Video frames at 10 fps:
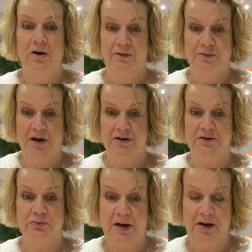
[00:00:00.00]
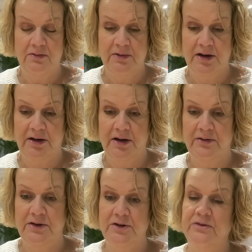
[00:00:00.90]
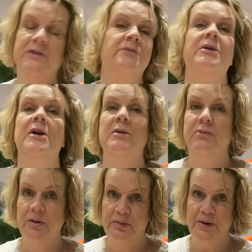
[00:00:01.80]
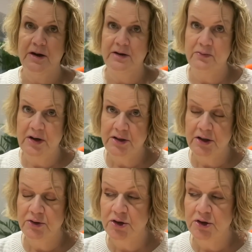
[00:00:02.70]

off work as well. We're going to go and do some, probably only window